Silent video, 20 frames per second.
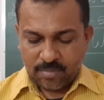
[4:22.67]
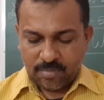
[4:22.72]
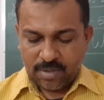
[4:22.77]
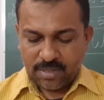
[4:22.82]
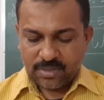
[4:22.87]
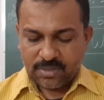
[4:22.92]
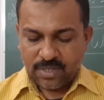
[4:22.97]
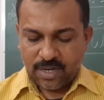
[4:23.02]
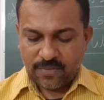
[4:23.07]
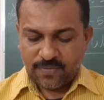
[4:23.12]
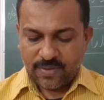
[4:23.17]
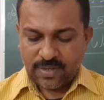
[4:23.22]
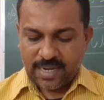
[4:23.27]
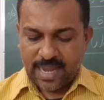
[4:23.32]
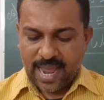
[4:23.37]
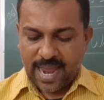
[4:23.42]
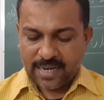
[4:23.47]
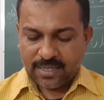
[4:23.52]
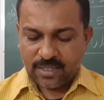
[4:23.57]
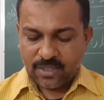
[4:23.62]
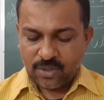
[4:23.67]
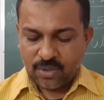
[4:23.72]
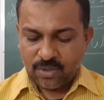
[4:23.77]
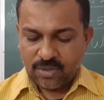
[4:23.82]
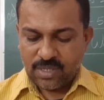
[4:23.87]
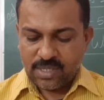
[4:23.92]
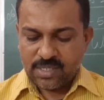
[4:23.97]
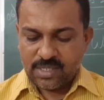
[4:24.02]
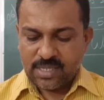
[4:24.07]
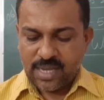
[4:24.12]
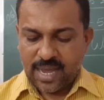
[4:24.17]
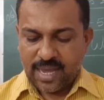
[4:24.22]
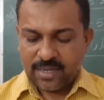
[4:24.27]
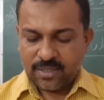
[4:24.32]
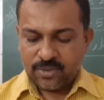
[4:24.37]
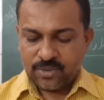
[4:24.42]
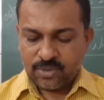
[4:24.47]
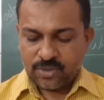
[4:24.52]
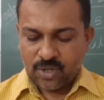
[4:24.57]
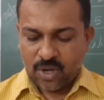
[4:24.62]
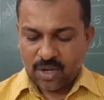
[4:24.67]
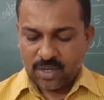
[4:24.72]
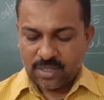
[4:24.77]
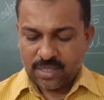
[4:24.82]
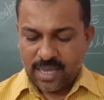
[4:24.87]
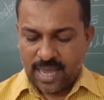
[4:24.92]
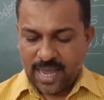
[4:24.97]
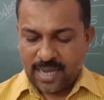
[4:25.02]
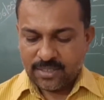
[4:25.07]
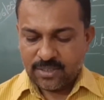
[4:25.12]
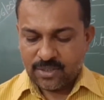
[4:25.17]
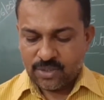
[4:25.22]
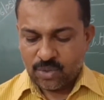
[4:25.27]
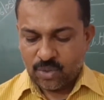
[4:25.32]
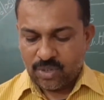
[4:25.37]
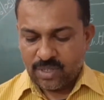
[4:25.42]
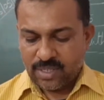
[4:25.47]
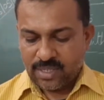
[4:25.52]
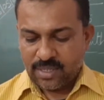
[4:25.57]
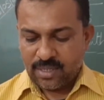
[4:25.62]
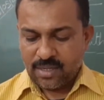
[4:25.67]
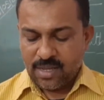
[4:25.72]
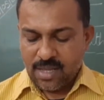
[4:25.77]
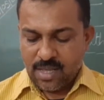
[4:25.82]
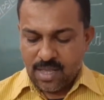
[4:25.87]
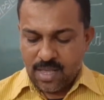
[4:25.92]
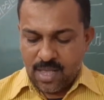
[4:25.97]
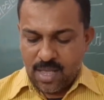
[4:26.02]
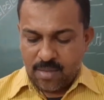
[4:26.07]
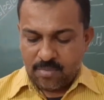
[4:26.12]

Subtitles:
but Griffin had no desire to talk and told her,